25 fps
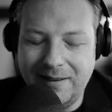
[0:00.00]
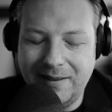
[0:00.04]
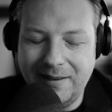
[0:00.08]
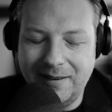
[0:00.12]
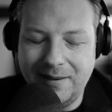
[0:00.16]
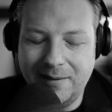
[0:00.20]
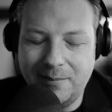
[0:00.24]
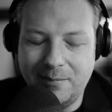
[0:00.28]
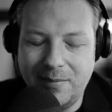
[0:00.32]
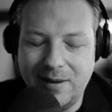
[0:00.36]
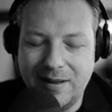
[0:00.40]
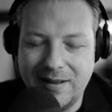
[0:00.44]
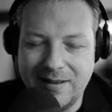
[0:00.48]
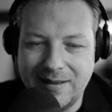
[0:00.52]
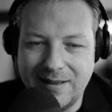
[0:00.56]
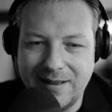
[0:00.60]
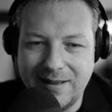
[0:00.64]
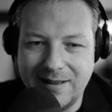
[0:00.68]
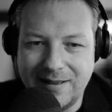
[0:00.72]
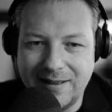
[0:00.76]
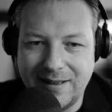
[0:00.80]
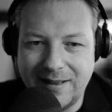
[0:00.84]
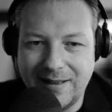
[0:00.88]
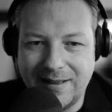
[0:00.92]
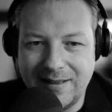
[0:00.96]
the
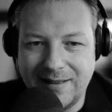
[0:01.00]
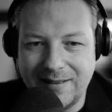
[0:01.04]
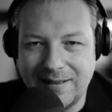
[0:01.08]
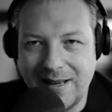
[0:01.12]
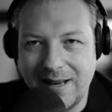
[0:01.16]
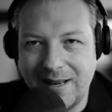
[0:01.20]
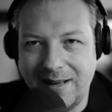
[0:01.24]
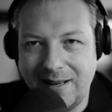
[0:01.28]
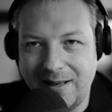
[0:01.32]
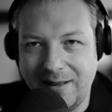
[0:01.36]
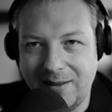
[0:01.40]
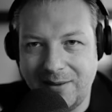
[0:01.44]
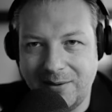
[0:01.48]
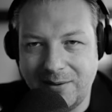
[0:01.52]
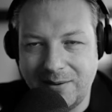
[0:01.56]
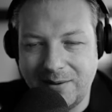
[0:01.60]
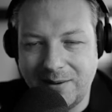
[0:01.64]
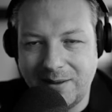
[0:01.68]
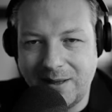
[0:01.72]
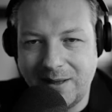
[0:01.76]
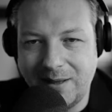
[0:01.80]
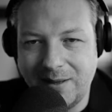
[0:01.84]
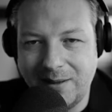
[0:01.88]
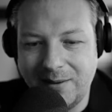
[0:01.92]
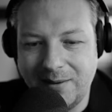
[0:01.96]
business and design
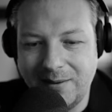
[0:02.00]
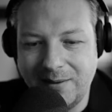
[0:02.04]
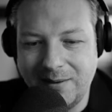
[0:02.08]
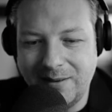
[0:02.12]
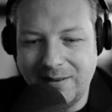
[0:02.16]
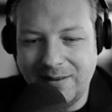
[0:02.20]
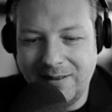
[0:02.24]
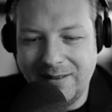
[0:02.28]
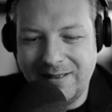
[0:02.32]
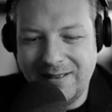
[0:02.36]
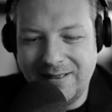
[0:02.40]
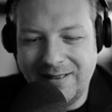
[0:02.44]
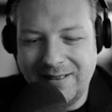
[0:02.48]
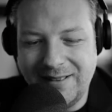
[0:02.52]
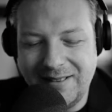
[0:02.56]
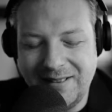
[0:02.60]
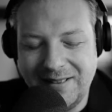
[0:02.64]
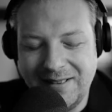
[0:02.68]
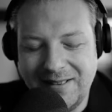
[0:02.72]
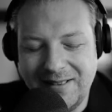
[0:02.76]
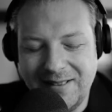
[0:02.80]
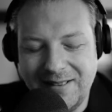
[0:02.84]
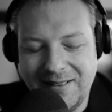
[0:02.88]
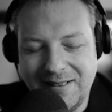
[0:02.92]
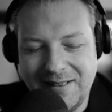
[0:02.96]
industry.
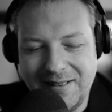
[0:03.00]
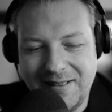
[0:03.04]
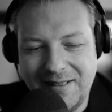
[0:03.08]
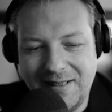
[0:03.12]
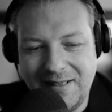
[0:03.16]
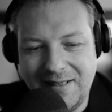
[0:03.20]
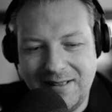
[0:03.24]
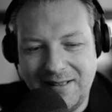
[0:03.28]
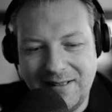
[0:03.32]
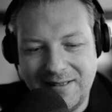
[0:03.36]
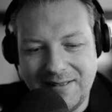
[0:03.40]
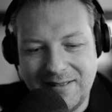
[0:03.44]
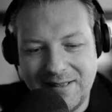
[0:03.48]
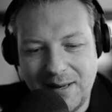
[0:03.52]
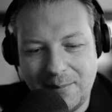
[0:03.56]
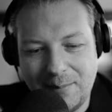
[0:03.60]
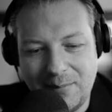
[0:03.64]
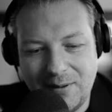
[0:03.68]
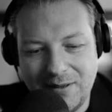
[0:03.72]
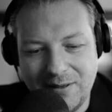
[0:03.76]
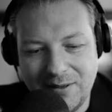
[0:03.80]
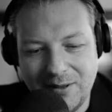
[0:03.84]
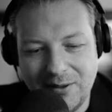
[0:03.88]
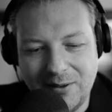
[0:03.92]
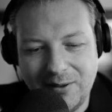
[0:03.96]
In this
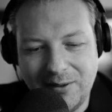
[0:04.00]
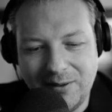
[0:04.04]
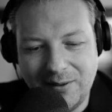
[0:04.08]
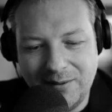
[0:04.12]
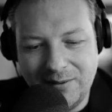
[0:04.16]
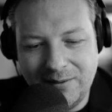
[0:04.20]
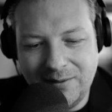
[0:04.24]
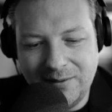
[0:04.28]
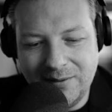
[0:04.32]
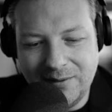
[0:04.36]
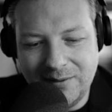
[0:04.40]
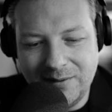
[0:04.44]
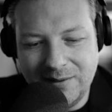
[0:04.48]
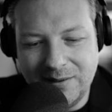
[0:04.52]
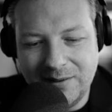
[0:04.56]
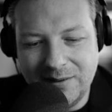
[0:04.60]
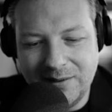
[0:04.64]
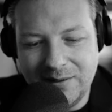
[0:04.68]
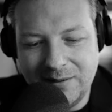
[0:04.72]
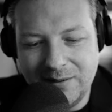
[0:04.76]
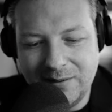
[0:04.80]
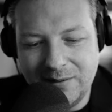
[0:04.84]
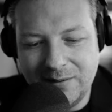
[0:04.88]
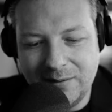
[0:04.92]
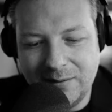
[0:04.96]
episode,
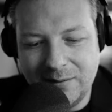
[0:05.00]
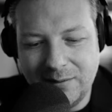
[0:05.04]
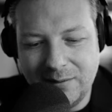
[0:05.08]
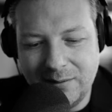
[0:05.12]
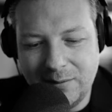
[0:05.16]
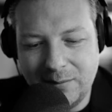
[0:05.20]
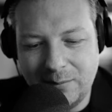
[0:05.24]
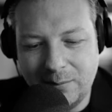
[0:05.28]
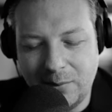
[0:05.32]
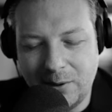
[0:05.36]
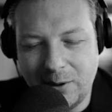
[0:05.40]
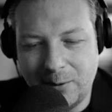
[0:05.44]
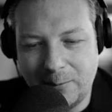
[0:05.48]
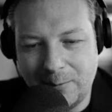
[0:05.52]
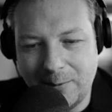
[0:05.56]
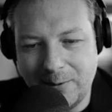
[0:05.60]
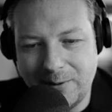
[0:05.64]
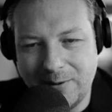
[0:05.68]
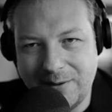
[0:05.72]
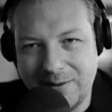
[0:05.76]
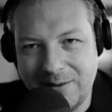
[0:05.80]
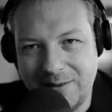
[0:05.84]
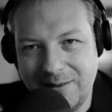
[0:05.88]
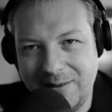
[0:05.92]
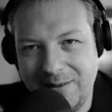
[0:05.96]

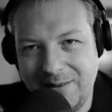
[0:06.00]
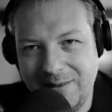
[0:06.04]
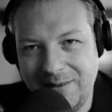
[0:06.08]
purpose.